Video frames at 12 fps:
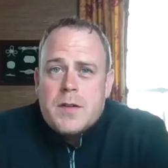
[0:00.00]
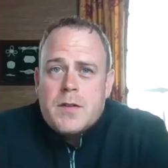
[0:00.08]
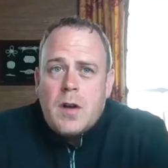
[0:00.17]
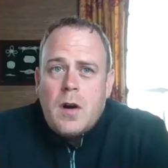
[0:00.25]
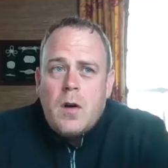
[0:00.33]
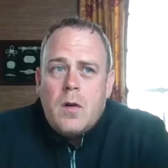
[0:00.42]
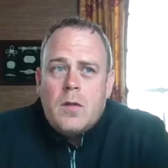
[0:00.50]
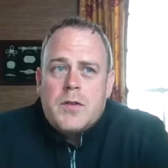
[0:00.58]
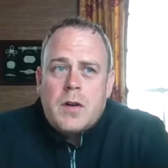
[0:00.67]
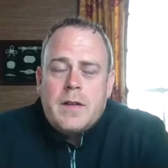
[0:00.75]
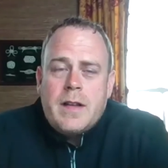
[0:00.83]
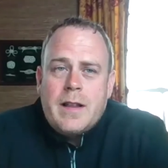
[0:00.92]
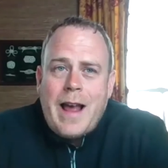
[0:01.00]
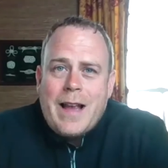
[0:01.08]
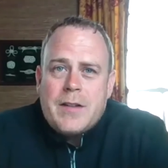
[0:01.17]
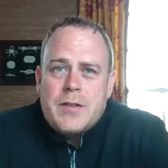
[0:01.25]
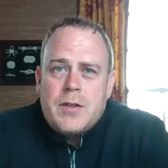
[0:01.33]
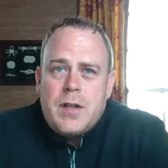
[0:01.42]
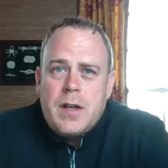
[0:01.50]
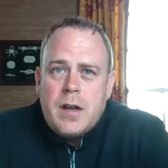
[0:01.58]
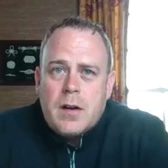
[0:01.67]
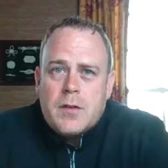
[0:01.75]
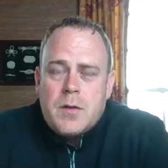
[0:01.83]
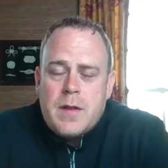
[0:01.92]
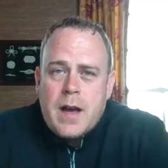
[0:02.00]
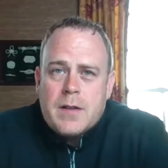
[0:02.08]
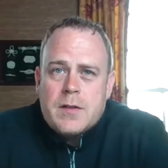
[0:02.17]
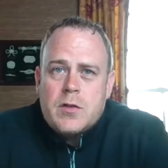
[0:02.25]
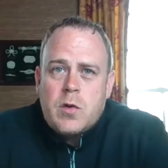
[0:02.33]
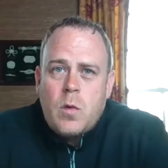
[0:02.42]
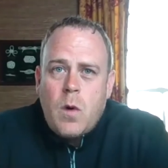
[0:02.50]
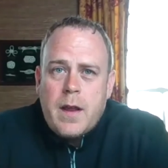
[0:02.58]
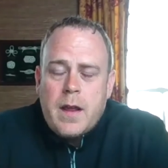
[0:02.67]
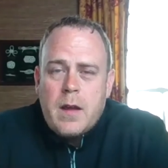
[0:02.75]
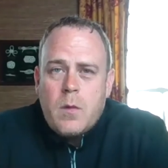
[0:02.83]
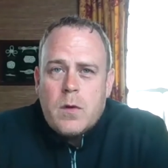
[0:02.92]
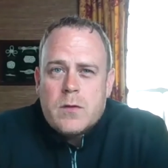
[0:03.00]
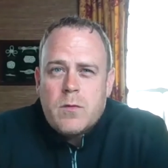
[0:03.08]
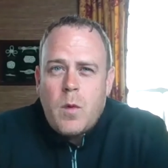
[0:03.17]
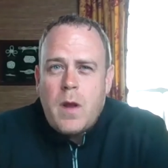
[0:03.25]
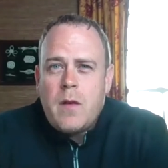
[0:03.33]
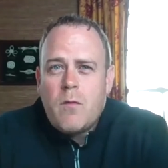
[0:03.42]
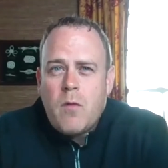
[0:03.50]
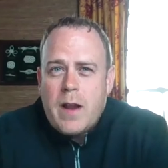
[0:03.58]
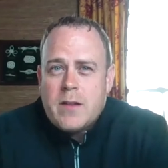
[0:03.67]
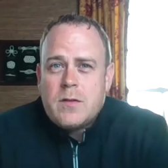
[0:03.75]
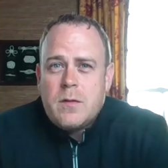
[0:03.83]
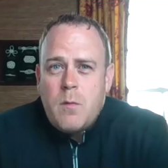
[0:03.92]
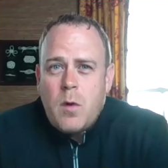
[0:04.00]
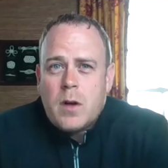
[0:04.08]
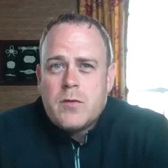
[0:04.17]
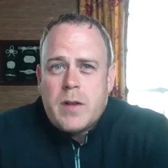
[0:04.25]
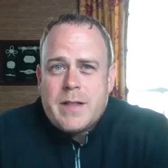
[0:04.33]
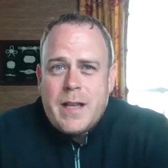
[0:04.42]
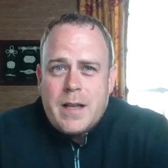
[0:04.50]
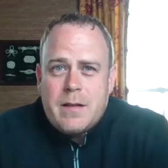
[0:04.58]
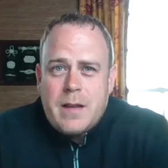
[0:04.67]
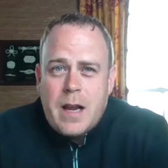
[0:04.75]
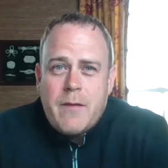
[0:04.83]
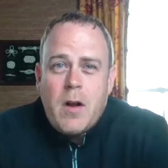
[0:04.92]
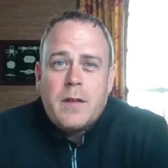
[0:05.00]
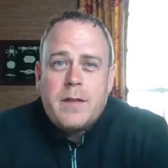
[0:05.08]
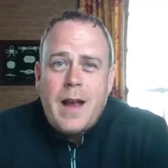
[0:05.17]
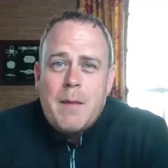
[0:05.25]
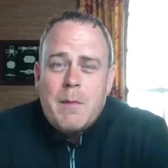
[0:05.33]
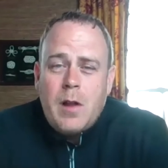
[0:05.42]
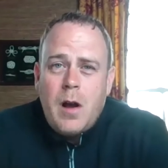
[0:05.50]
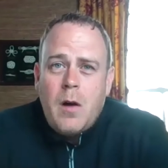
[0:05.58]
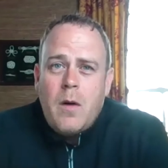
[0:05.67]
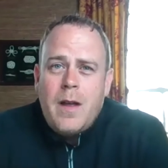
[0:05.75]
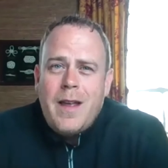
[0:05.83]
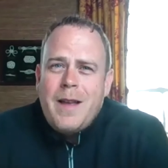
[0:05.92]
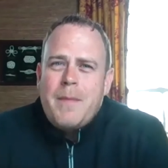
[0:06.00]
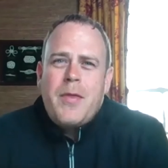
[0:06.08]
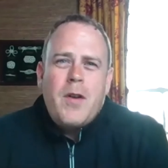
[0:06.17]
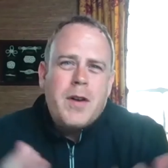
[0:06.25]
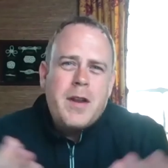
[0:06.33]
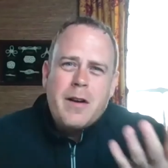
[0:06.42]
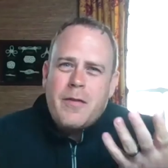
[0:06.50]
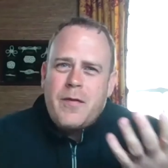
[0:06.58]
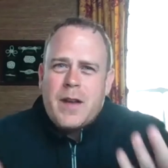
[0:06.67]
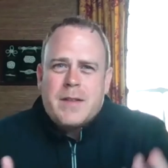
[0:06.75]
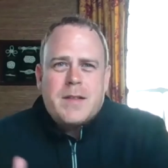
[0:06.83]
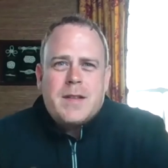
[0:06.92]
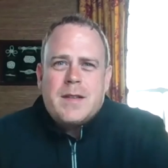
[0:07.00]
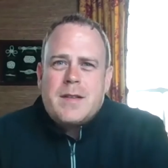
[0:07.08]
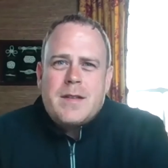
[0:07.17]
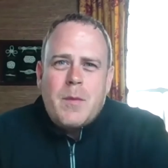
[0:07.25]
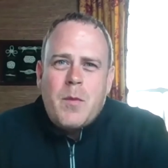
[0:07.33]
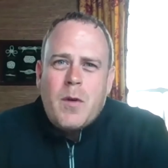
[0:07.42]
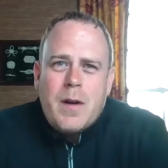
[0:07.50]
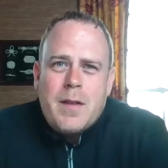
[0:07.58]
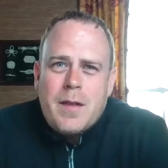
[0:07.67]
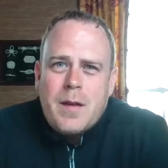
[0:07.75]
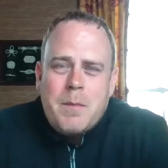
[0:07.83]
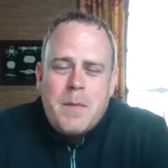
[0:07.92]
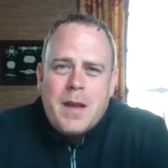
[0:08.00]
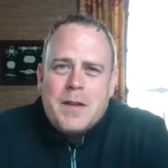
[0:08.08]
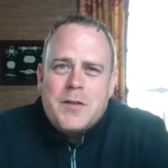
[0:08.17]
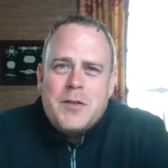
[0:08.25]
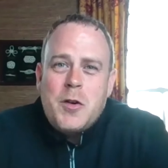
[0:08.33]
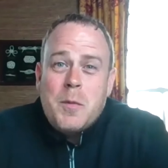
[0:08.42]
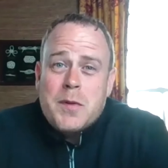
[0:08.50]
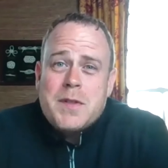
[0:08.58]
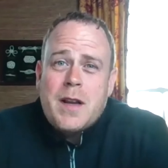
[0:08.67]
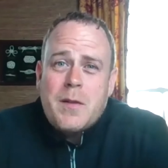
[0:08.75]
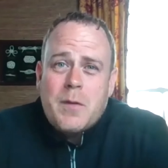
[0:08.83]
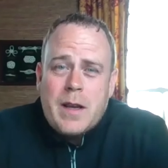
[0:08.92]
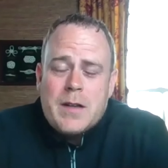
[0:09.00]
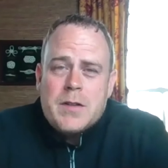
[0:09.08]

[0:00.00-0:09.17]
So certainly last year, 2020, was when rates mortgage rates hit kind of an all-time low. 30-year fix is somewhere in the mid 2% range.